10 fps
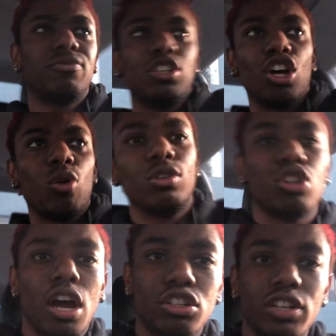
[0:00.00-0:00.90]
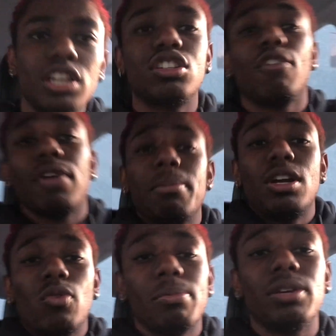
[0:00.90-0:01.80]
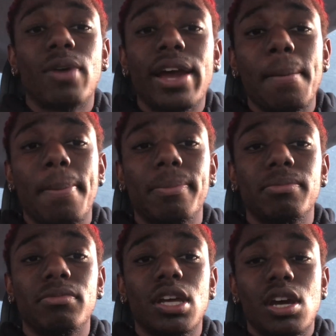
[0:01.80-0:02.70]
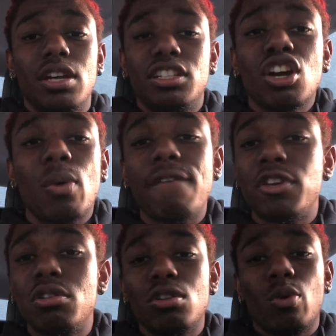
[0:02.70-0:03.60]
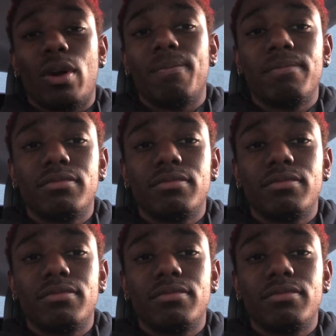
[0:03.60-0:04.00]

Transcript: you know, a traditional feminine woman, right? She gonna wait for you to do it.